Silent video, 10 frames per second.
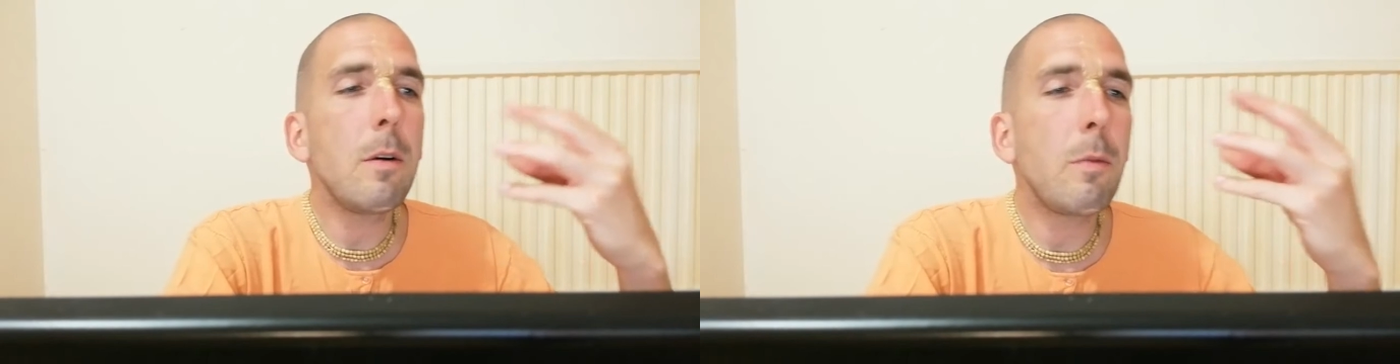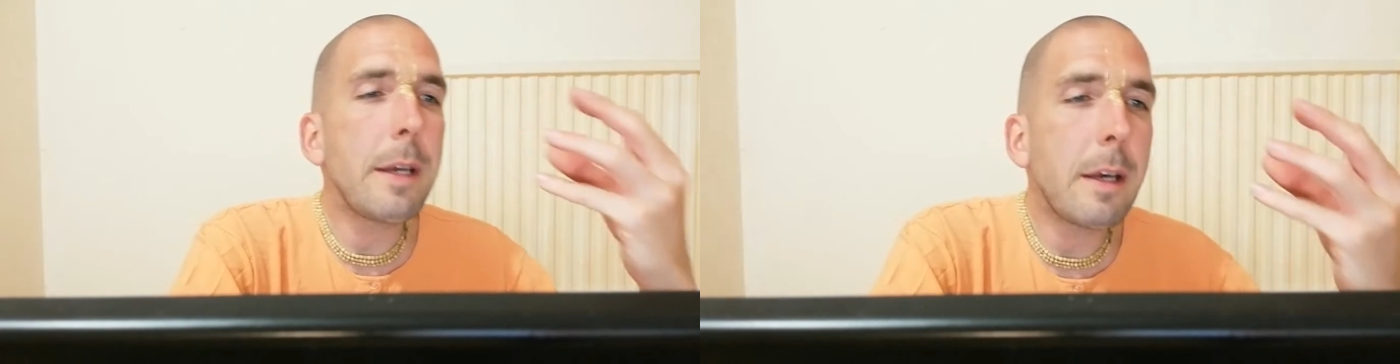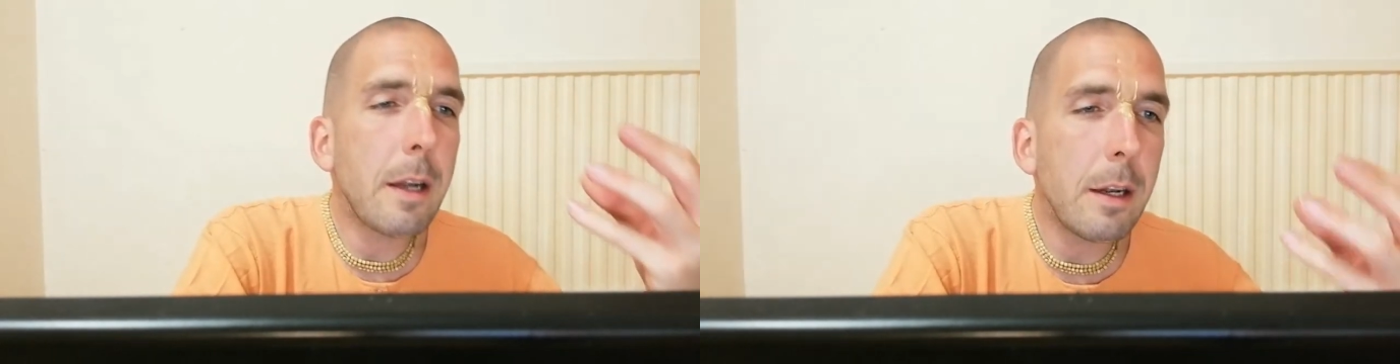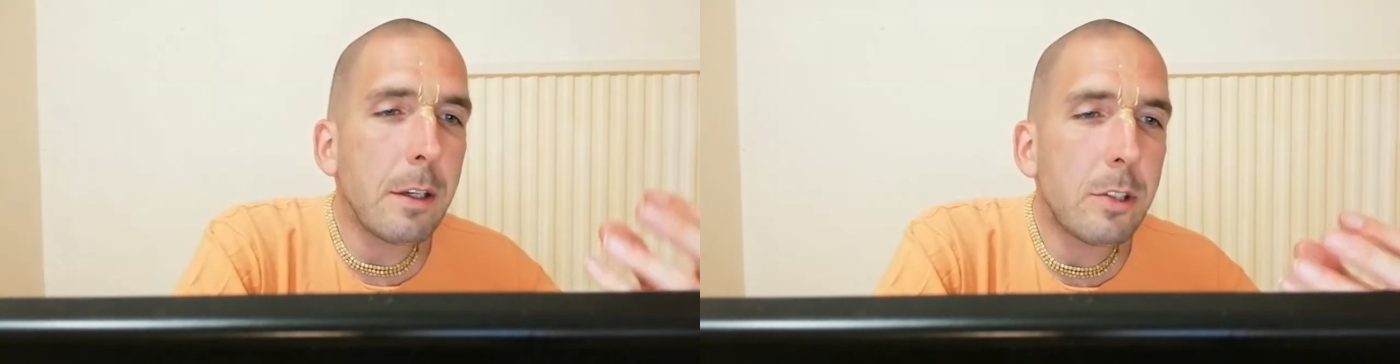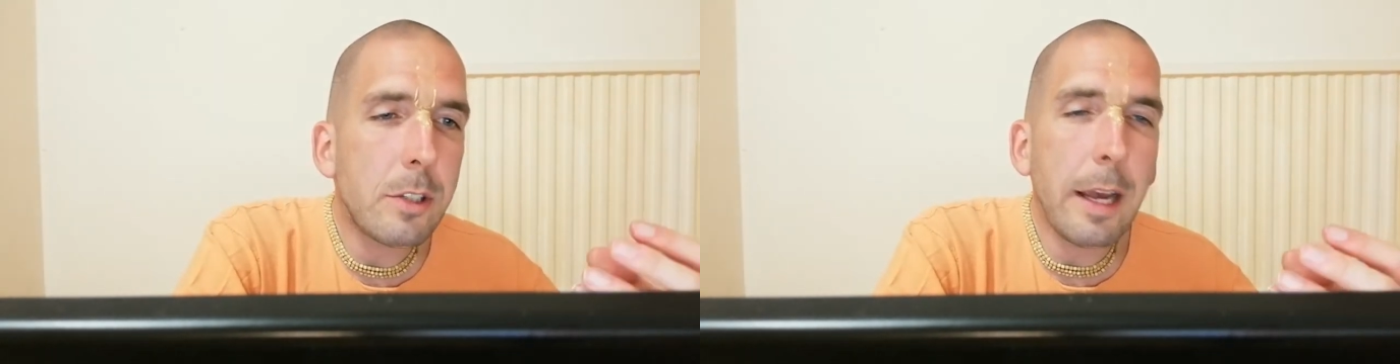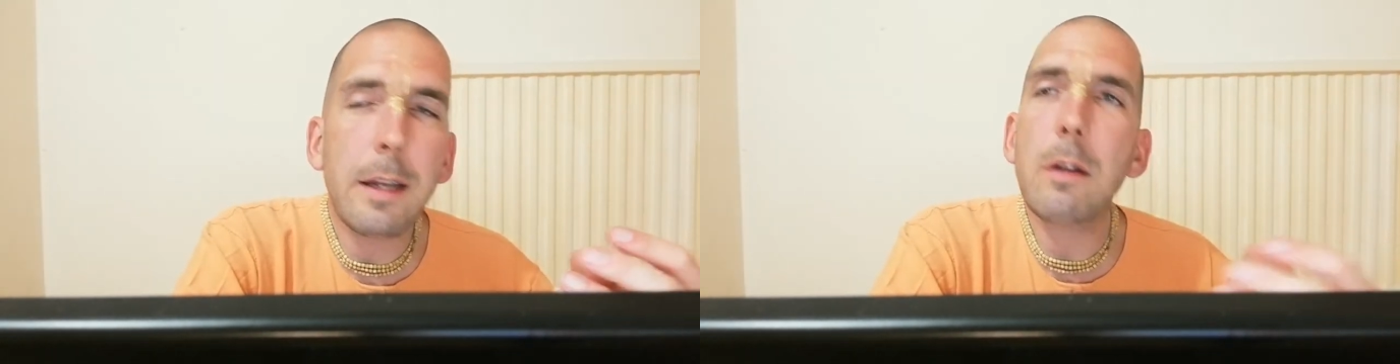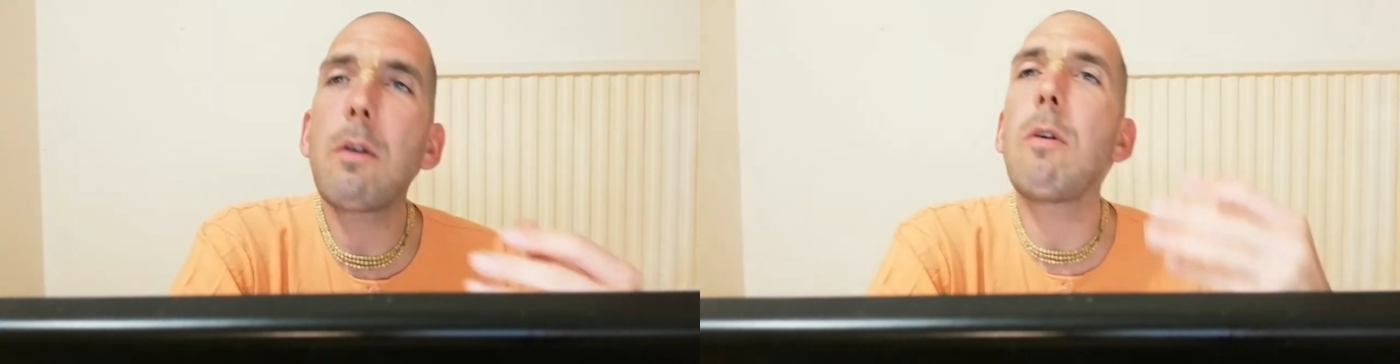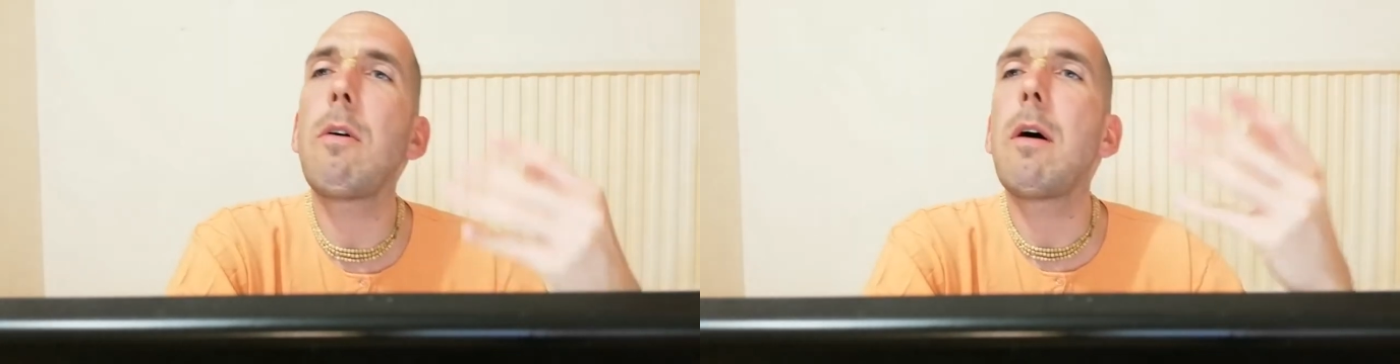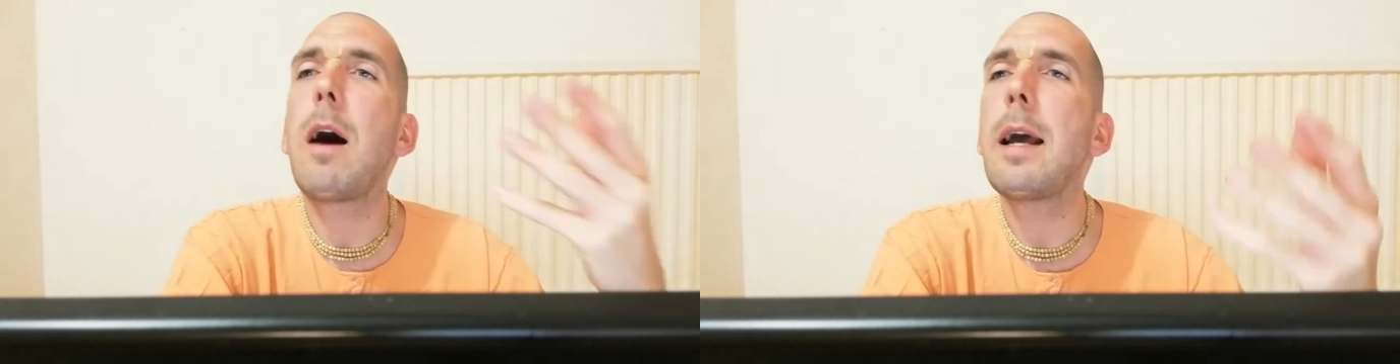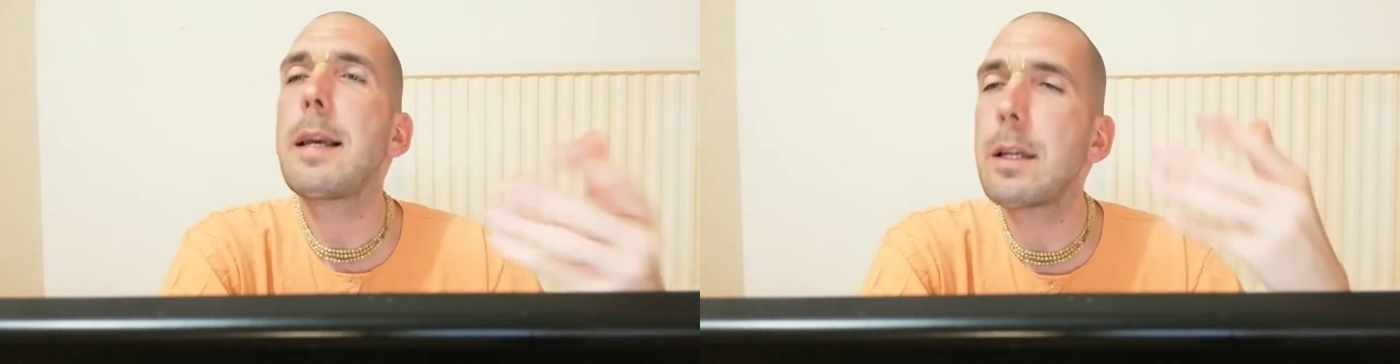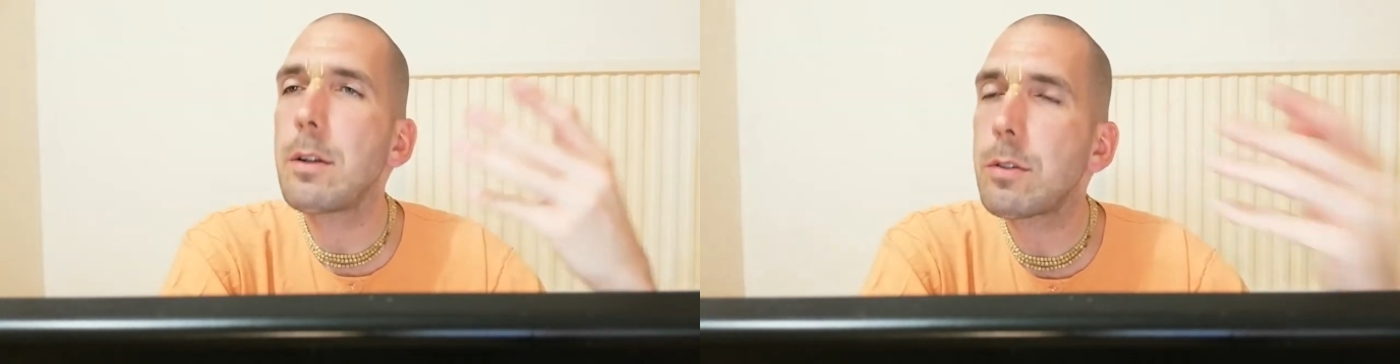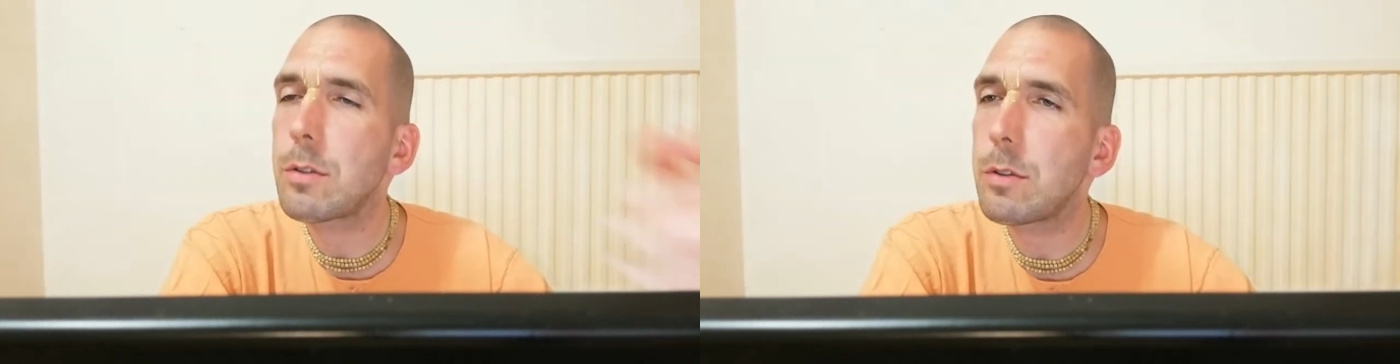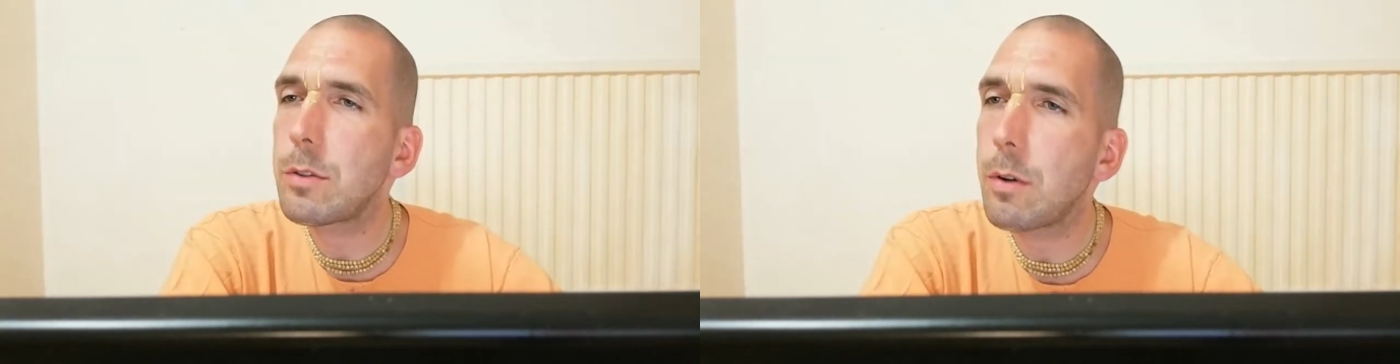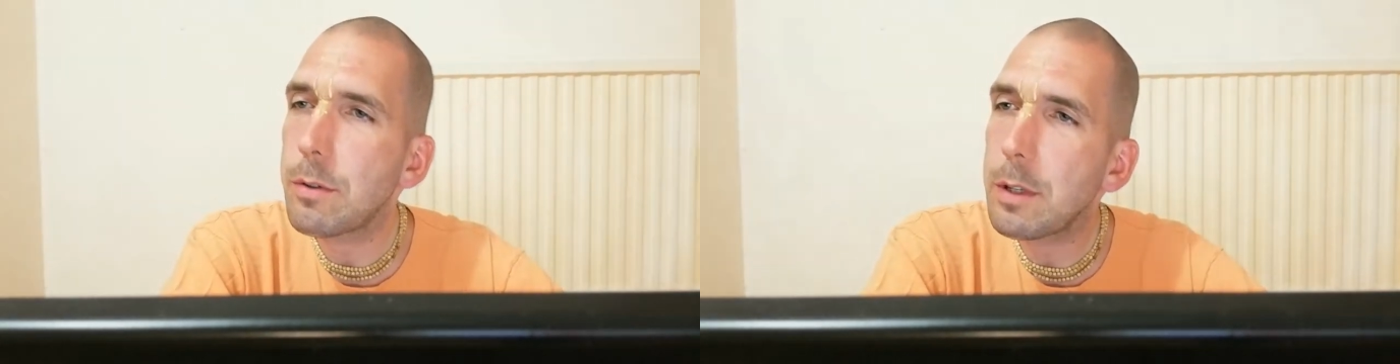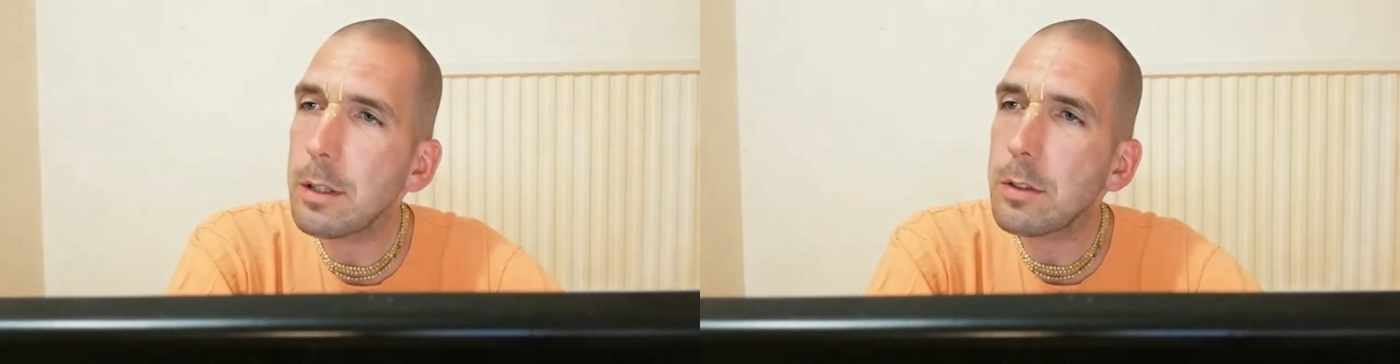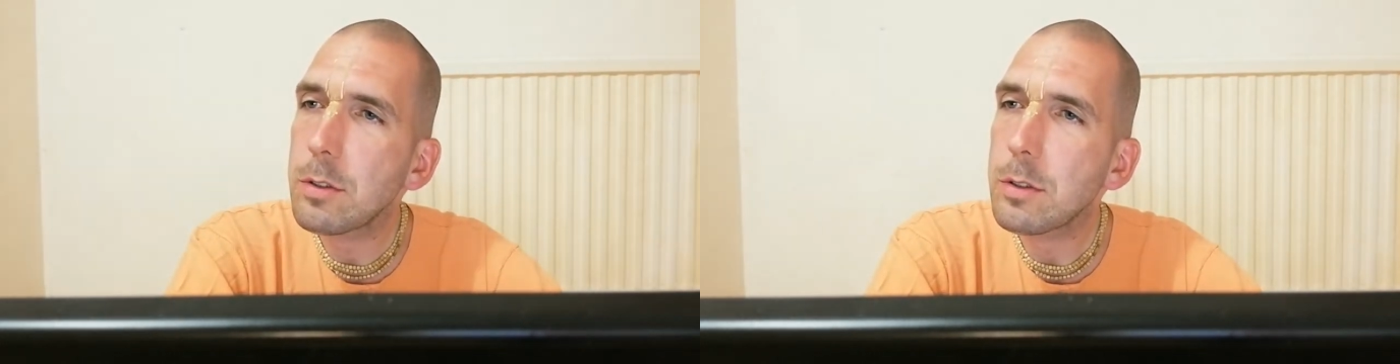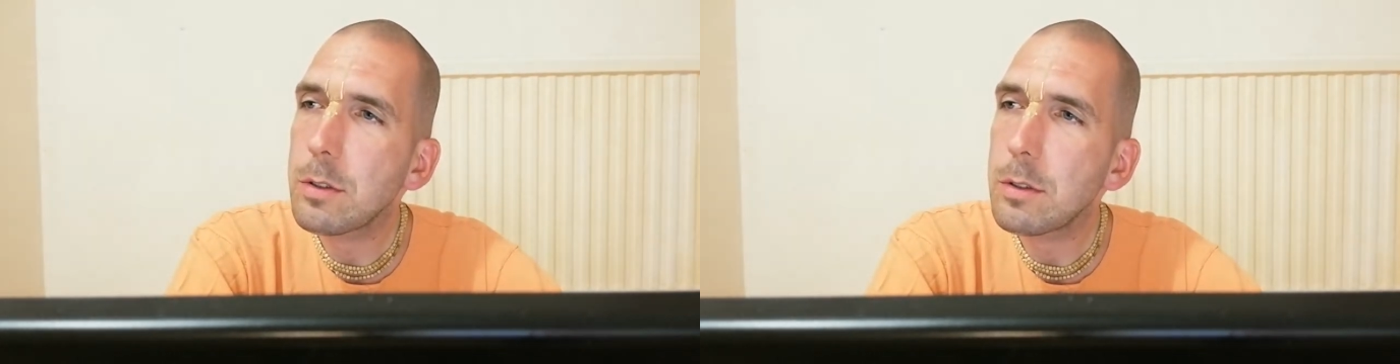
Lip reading: we can understand that, I cannot control things.